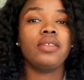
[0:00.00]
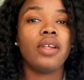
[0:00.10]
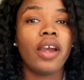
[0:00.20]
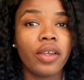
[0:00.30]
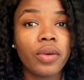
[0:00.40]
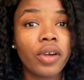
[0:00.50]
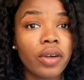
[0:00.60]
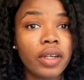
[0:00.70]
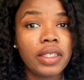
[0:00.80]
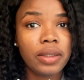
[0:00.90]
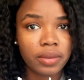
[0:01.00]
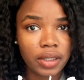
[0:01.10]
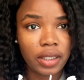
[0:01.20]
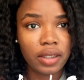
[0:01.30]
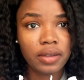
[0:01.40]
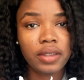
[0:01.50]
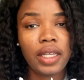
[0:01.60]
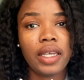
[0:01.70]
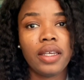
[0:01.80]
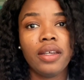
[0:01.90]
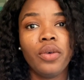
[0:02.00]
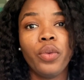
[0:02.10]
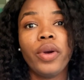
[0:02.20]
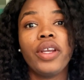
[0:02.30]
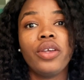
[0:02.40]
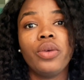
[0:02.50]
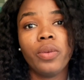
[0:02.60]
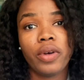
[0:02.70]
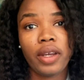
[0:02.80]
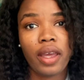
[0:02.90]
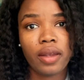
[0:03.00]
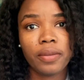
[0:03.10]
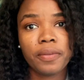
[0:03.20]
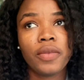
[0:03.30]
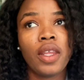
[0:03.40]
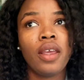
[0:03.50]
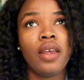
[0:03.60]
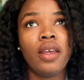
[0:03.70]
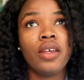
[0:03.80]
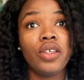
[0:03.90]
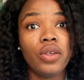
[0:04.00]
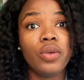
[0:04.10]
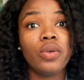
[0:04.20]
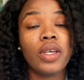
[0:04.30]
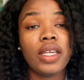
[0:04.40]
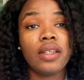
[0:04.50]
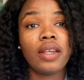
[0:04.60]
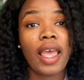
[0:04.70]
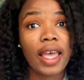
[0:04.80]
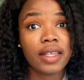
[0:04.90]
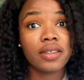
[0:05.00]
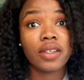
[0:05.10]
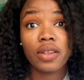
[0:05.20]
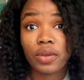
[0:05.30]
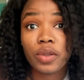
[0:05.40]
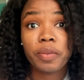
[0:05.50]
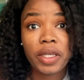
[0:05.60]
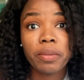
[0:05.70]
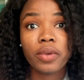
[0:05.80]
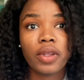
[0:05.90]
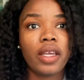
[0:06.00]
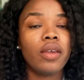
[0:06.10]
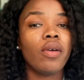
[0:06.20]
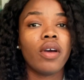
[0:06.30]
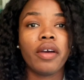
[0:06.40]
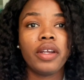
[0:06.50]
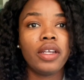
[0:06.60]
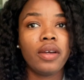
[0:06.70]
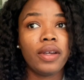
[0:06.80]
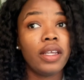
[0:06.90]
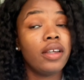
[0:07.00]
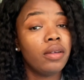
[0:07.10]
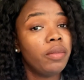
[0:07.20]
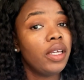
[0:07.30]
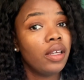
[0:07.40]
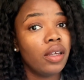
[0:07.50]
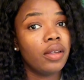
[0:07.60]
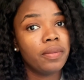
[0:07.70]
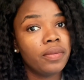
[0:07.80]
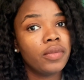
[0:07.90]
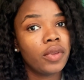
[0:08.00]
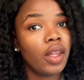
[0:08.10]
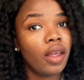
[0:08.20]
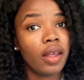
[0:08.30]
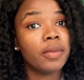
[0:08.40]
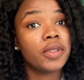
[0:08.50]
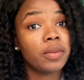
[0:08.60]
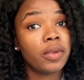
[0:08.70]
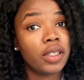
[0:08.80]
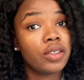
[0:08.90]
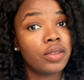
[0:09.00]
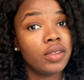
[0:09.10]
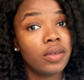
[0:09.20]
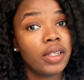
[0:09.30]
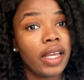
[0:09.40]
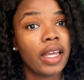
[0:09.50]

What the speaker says: Are you currently working? Where do you work at? You can ask those people that you already know. And it could be someone that you don't like.